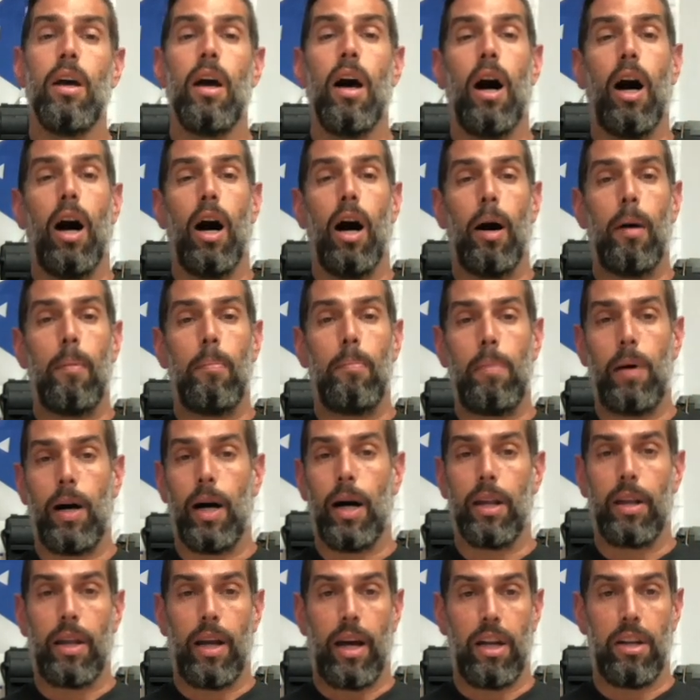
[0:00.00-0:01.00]

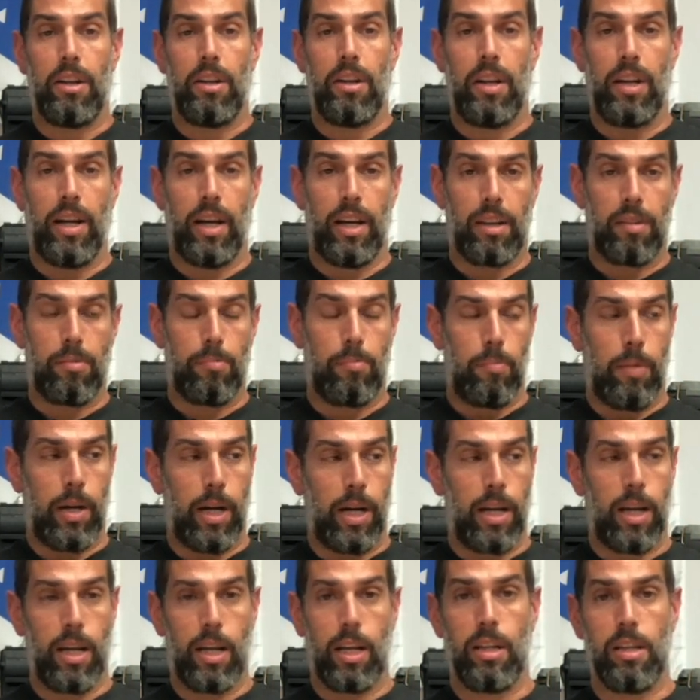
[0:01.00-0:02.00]
but other than that,
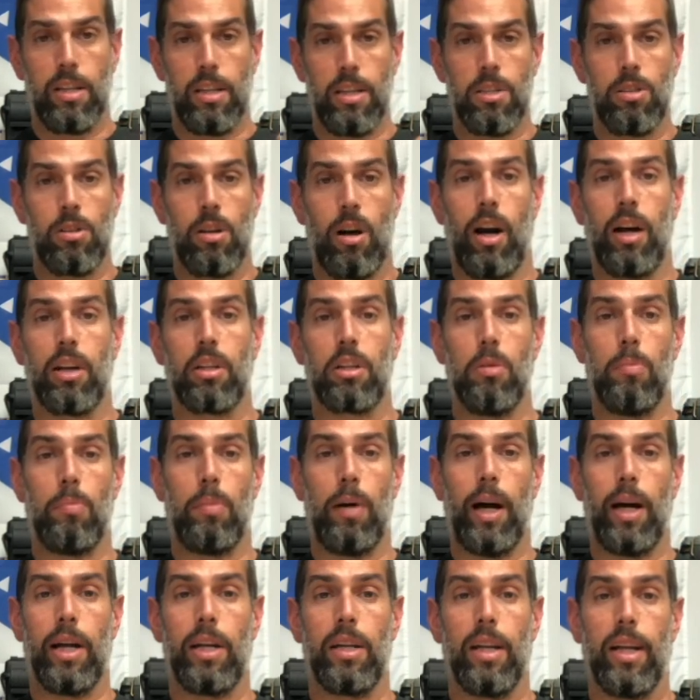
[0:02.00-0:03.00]
my hand is
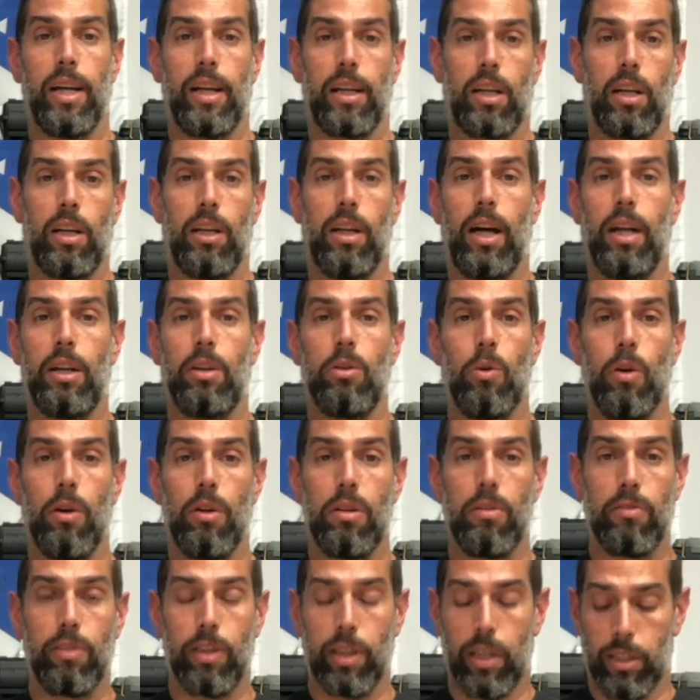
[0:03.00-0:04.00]
occupied and cannot do
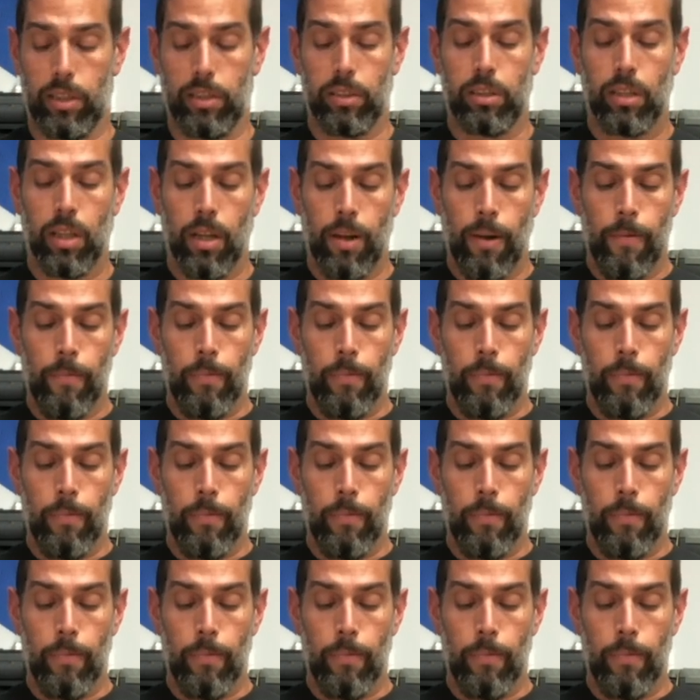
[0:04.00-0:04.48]
anything else.